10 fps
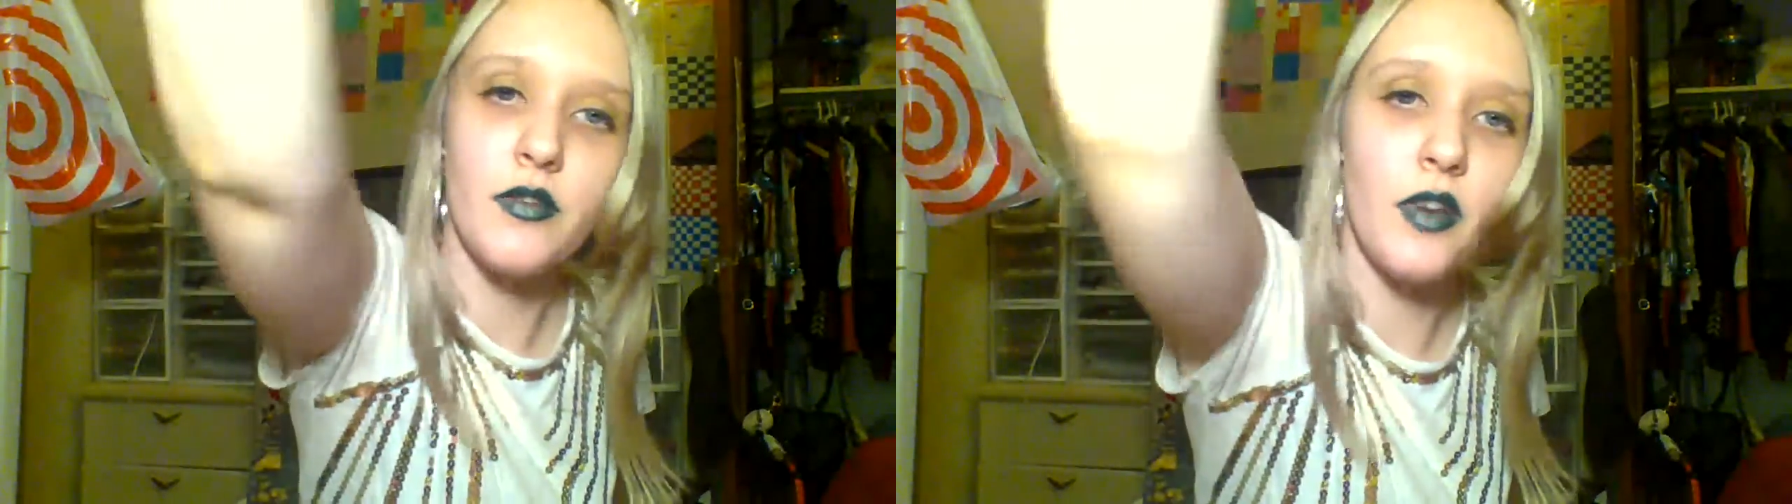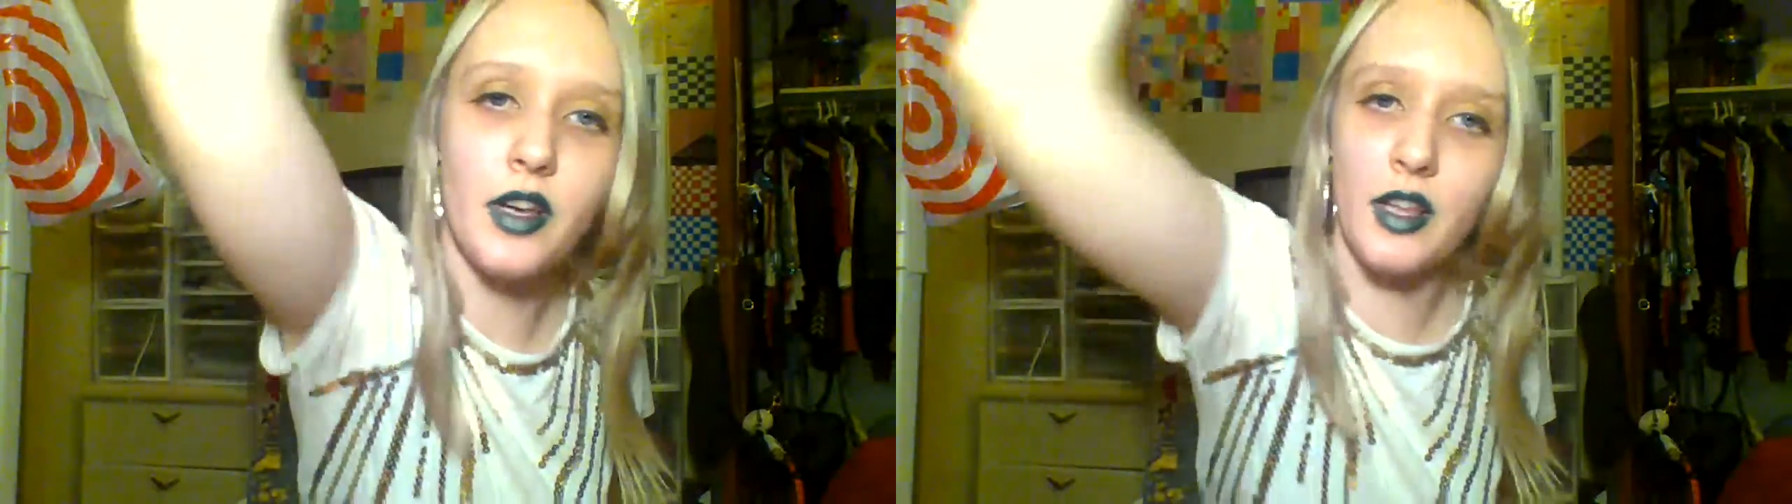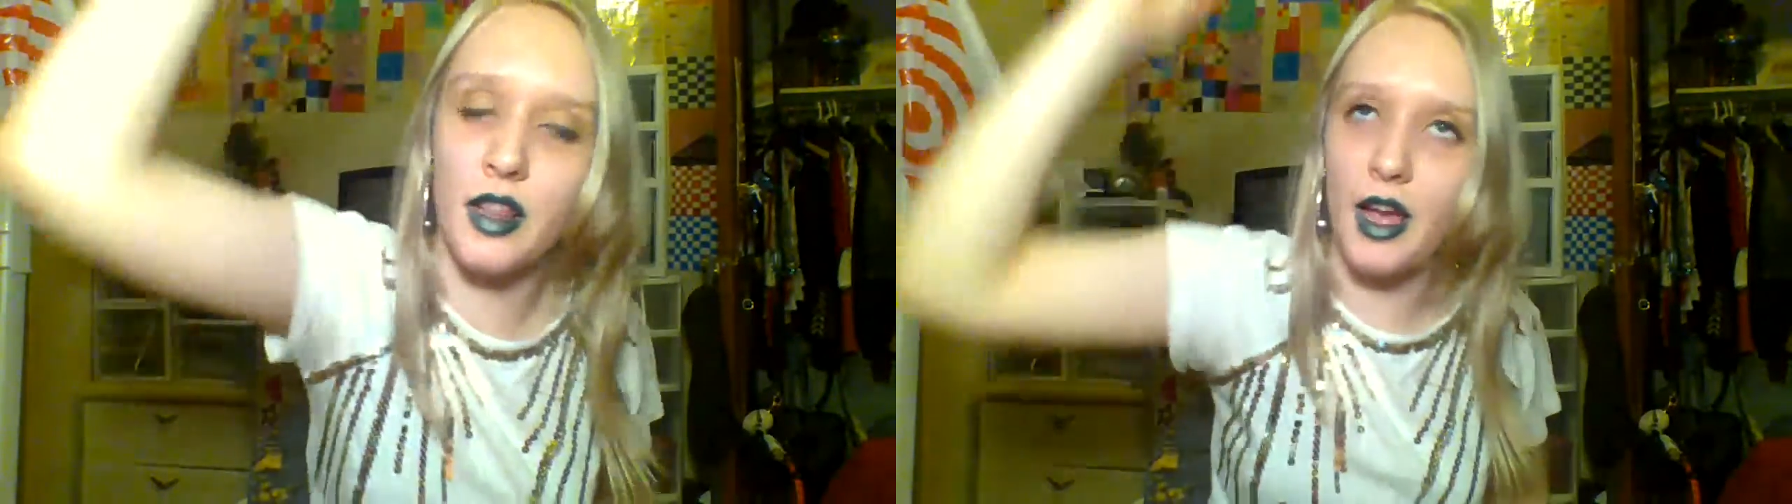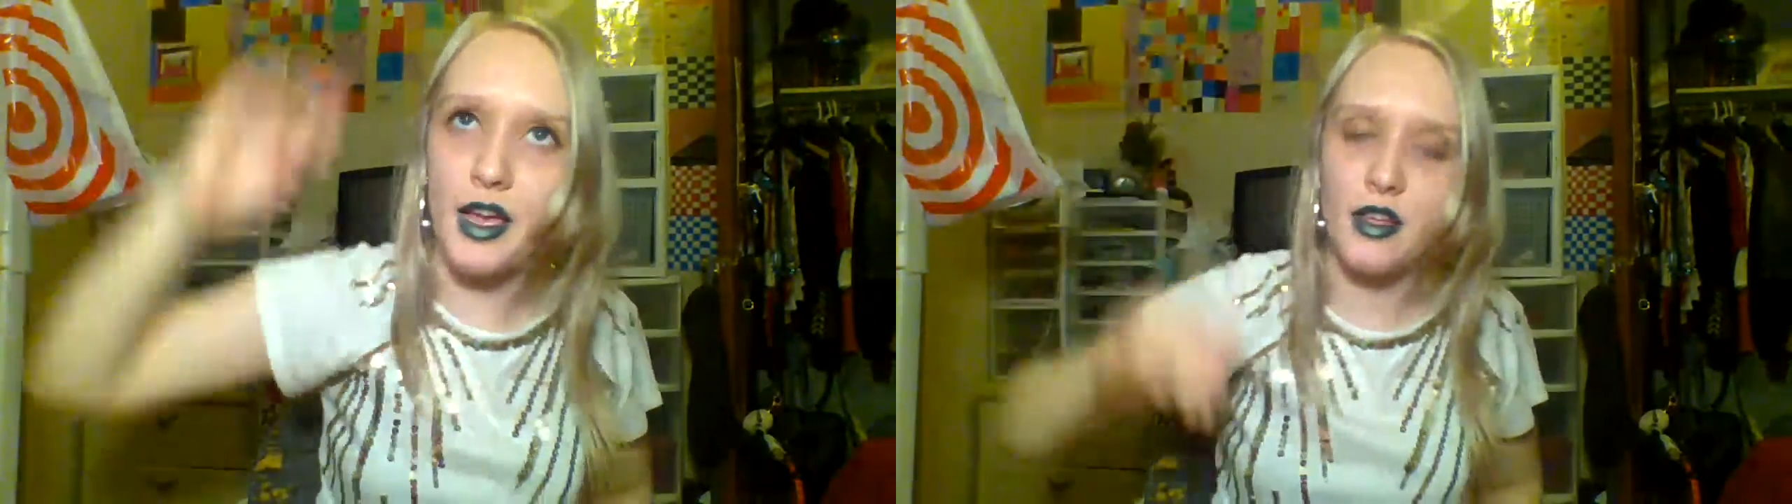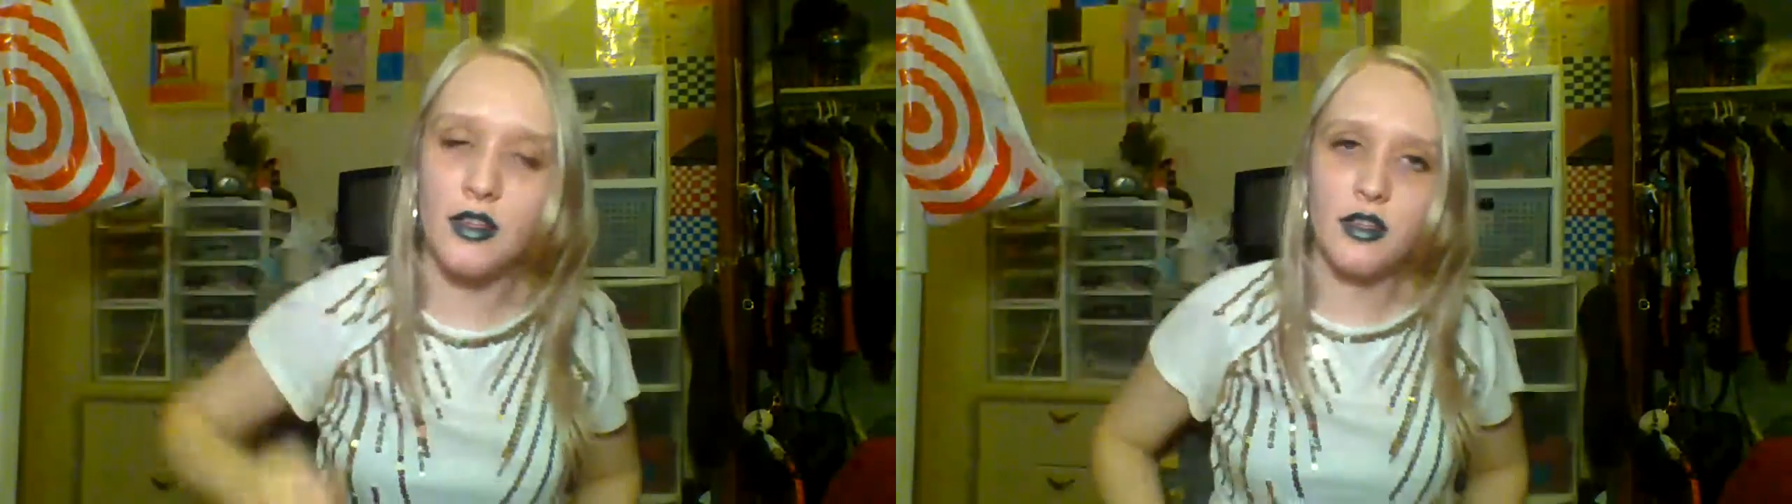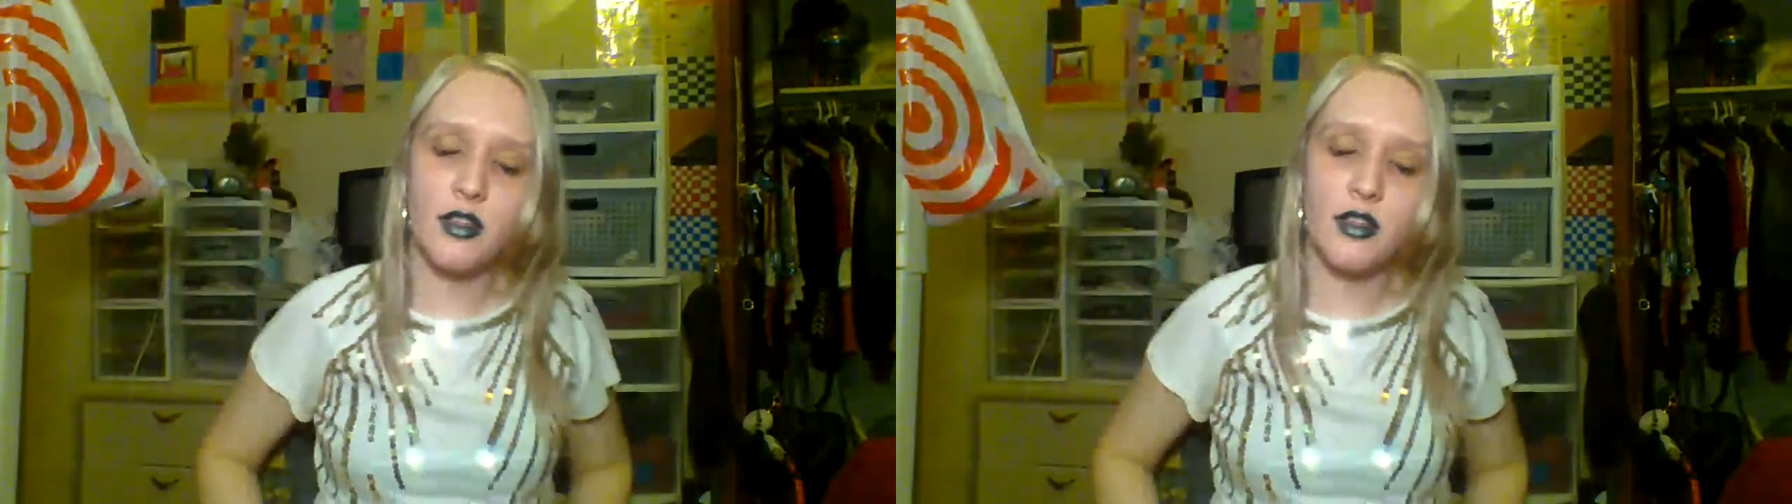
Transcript: fucking light